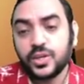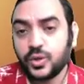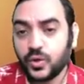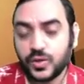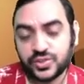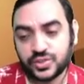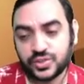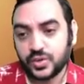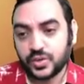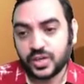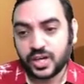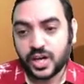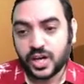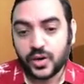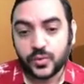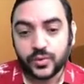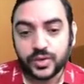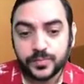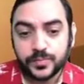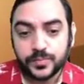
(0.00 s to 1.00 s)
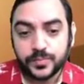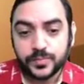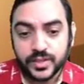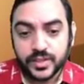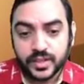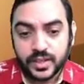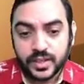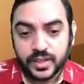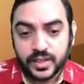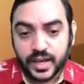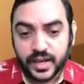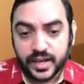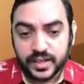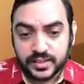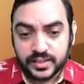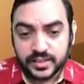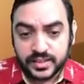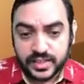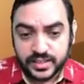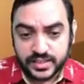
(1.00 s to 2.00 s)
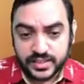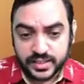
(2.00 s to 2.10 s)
Nostro account. And this